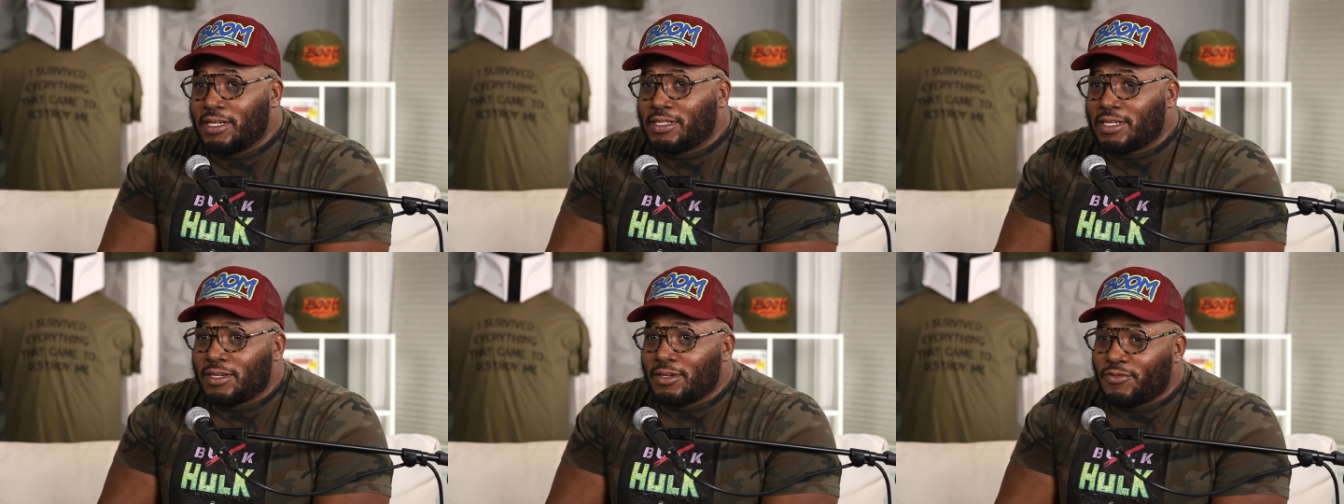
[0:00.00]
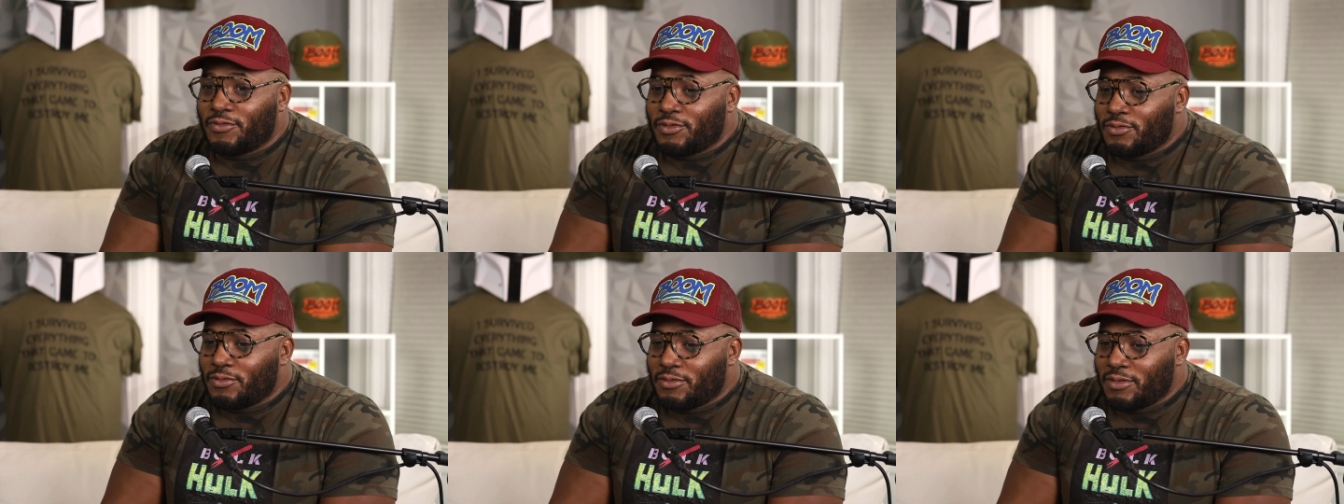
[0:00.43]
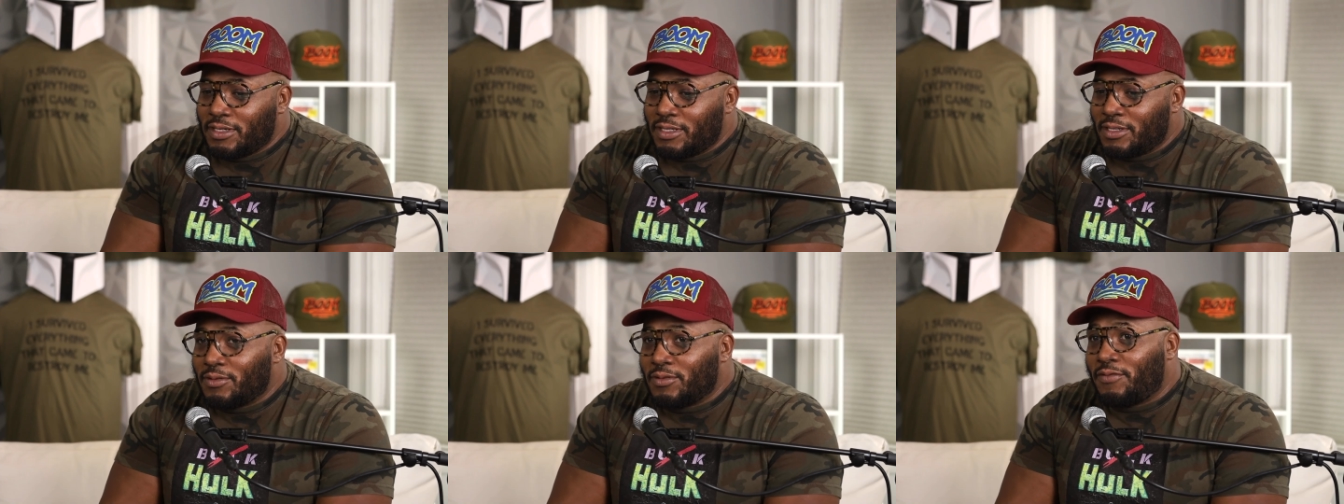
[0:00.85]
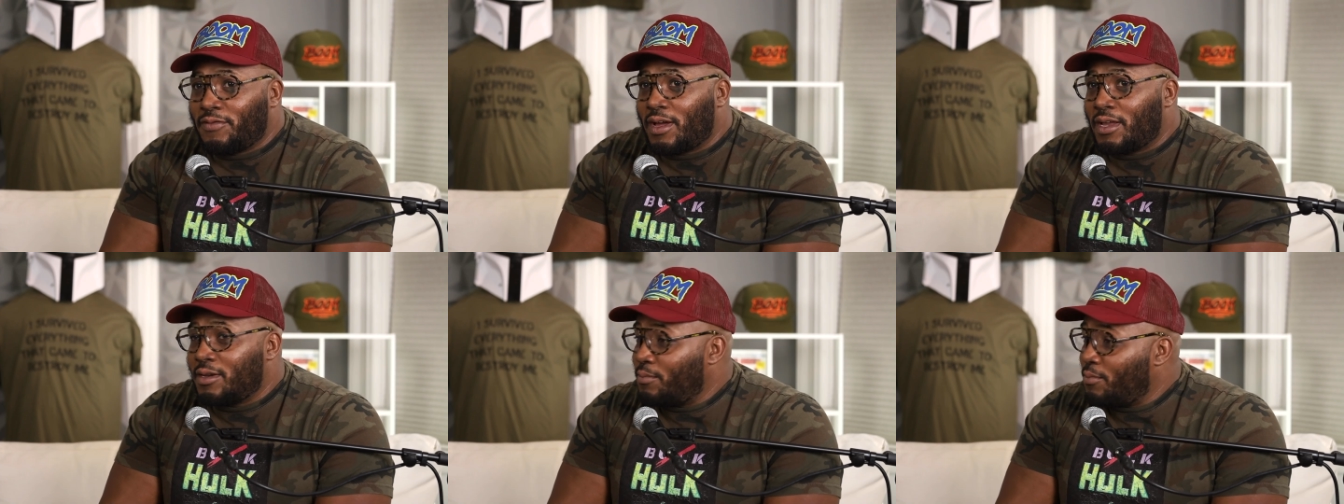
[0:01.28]
interview, we're either gonna
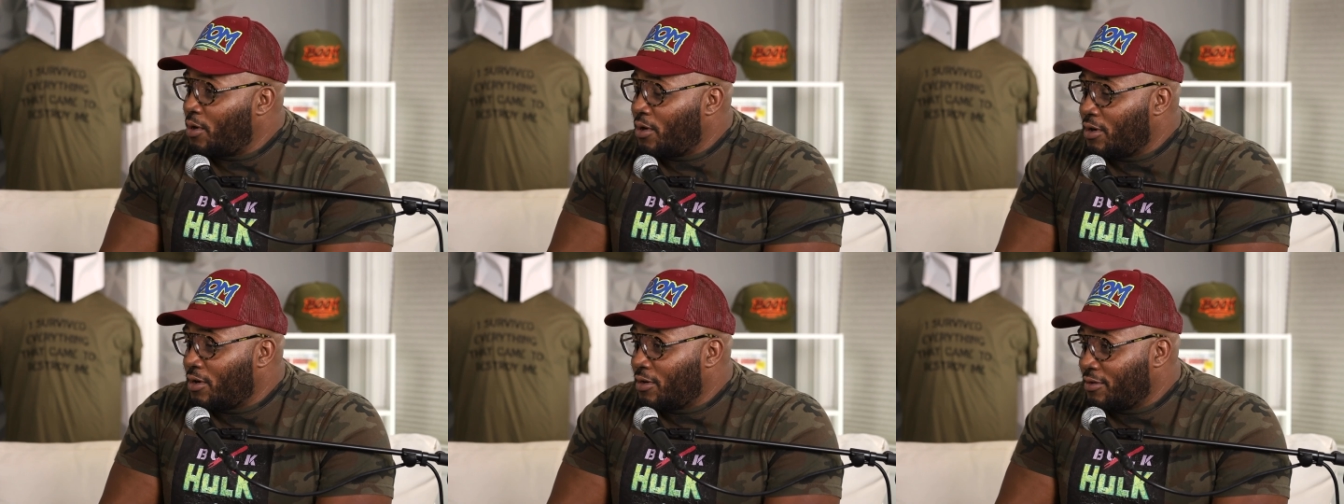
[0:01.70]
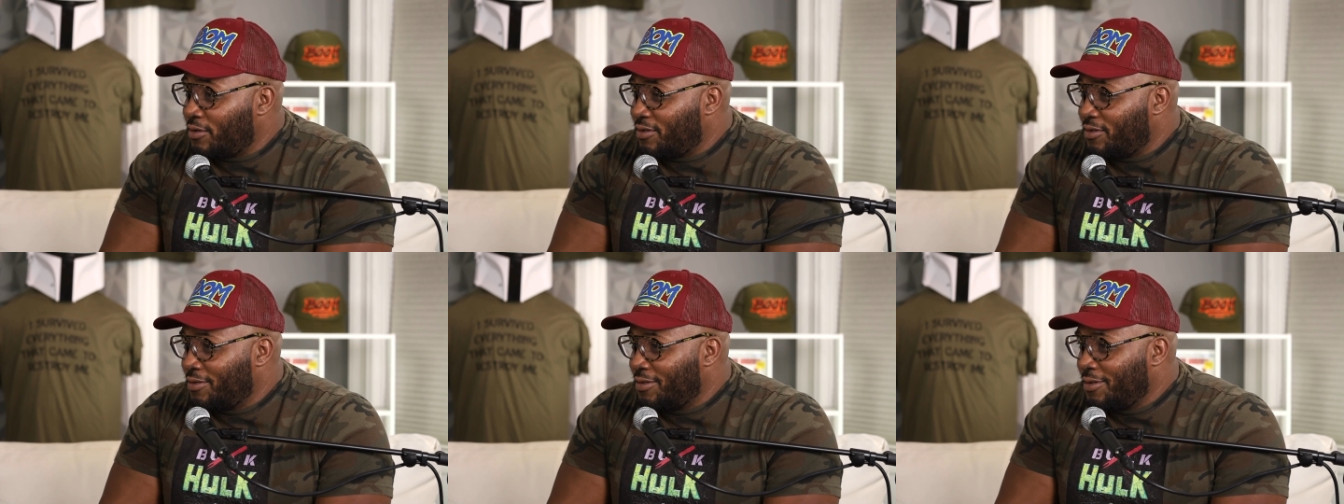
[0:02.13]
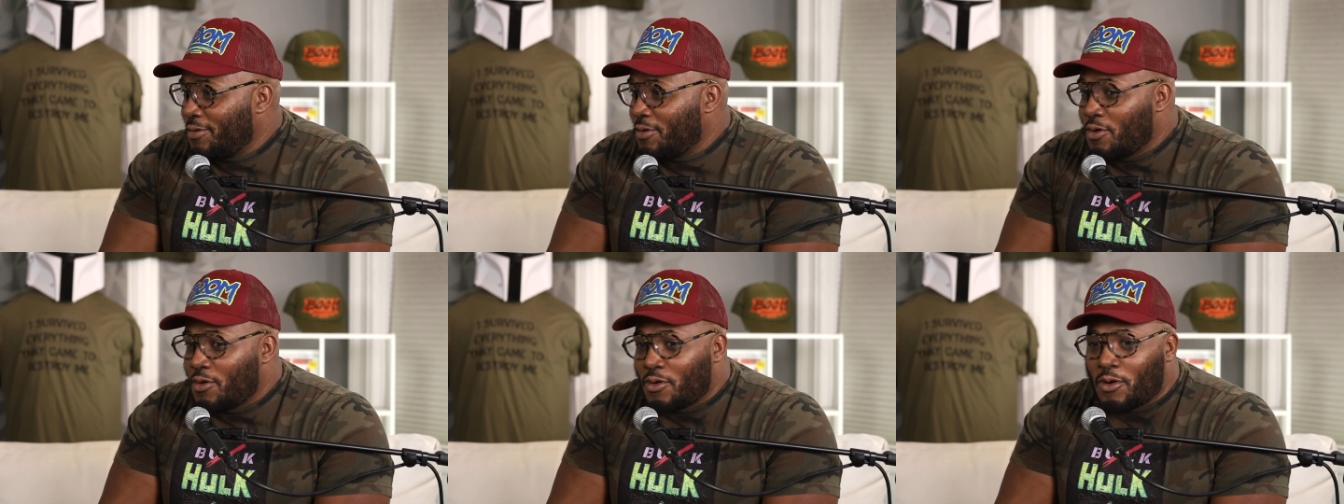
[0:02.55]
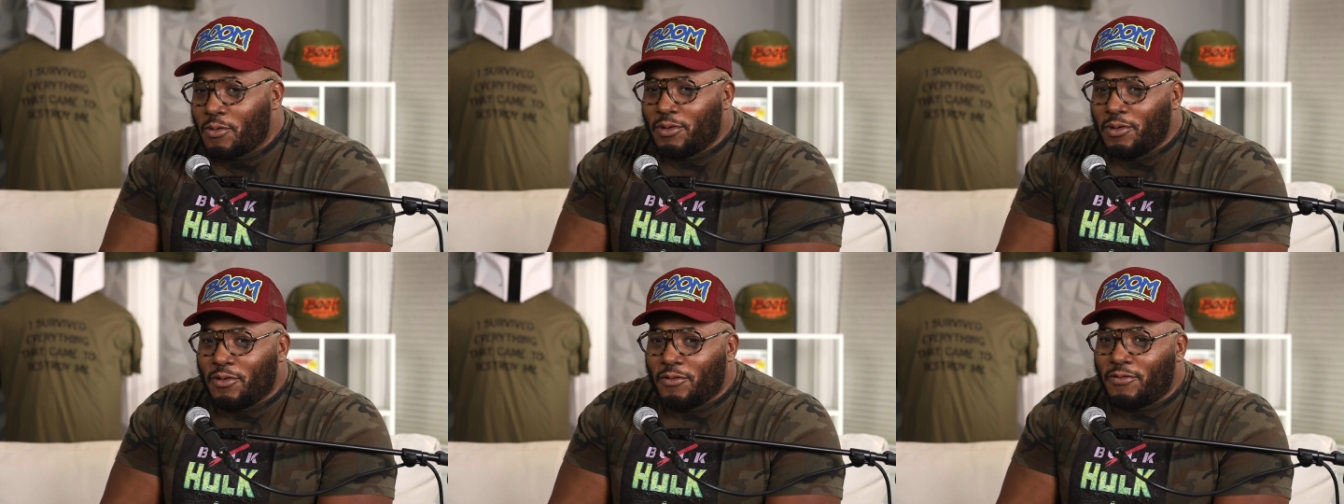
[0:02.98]
find a bar or we're
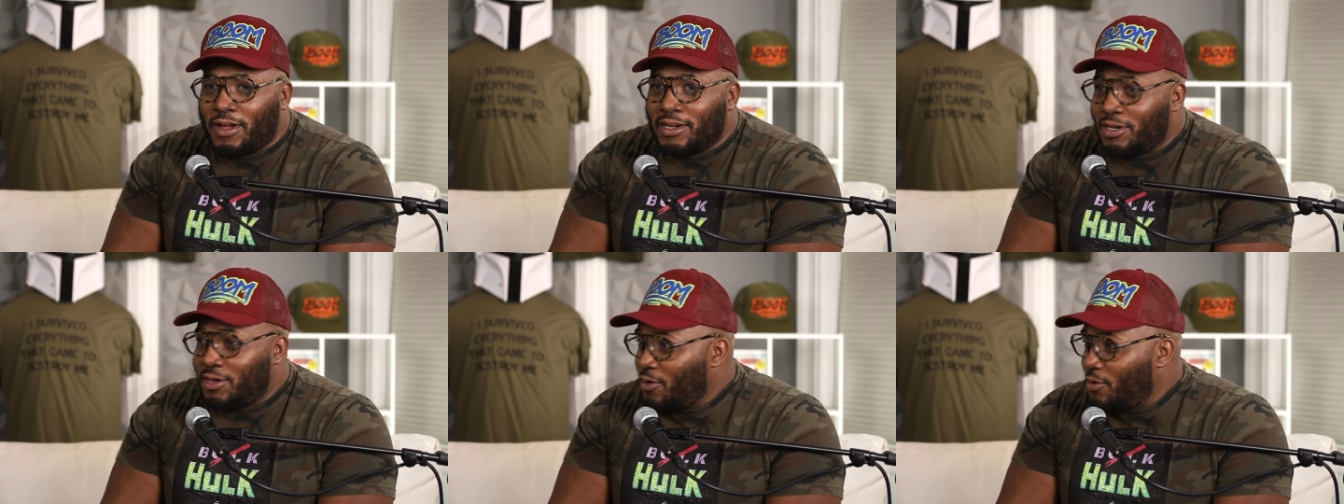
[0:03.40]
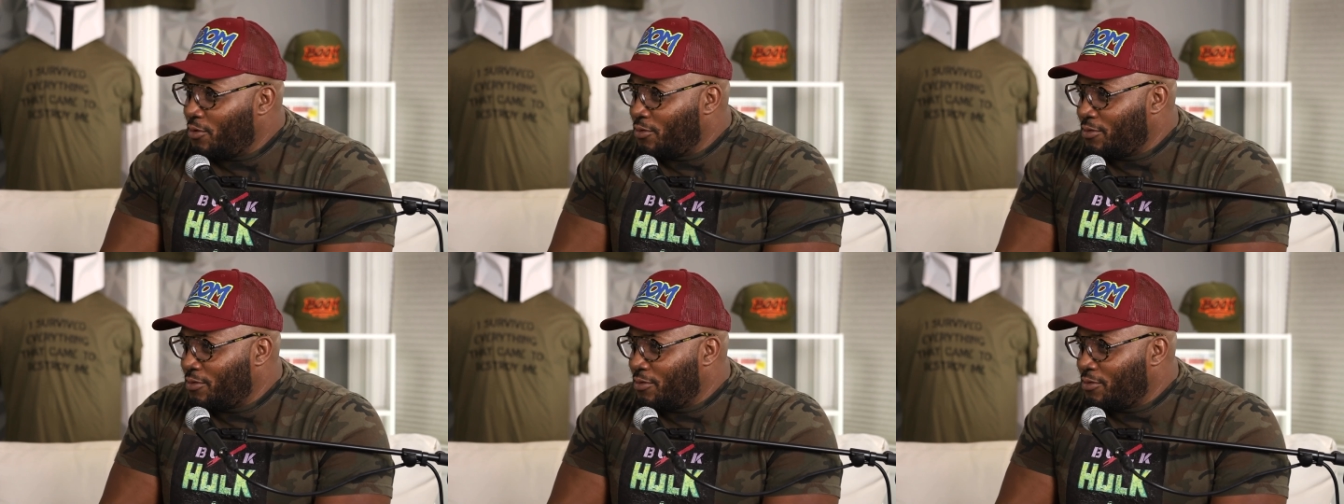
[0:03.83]
gonna find a note.